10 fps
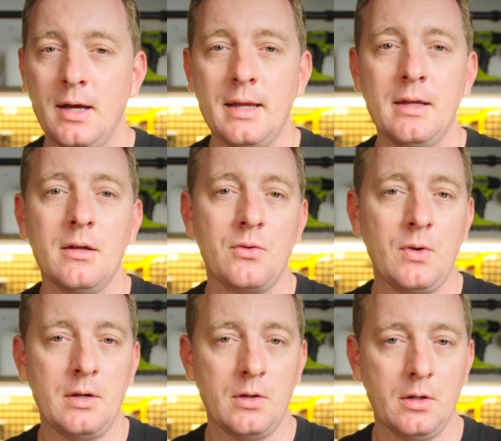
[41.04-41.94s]
90
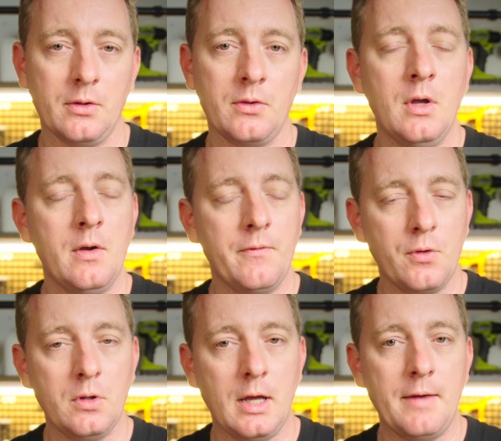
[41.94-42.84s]
Australian dollars for
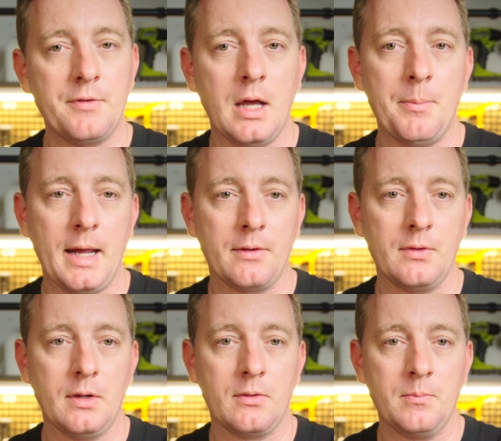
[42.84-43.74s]
a lifetime
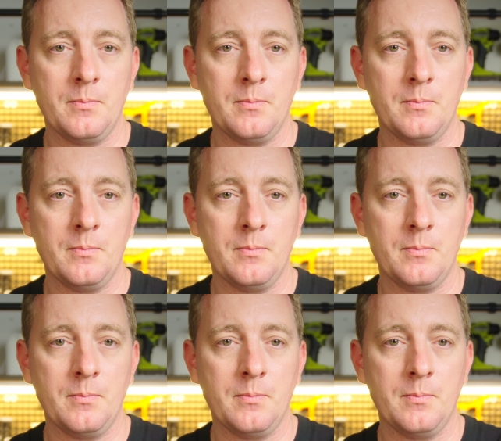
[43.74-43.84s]
access.